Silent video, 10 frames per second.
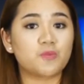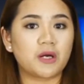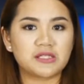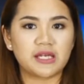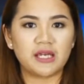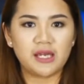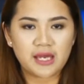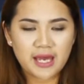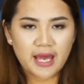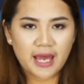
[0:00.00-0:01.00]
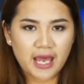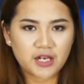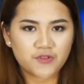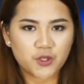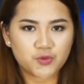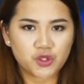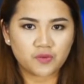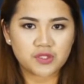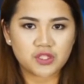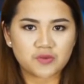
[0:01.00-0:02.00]
on Monday, ahead of the
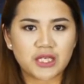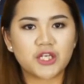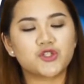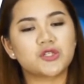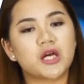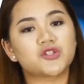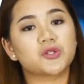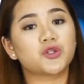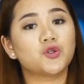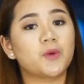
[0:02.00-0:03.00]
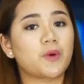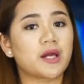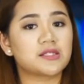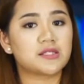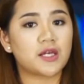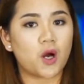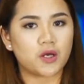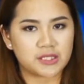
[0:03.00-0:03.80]
observance of the International Human Rights Day on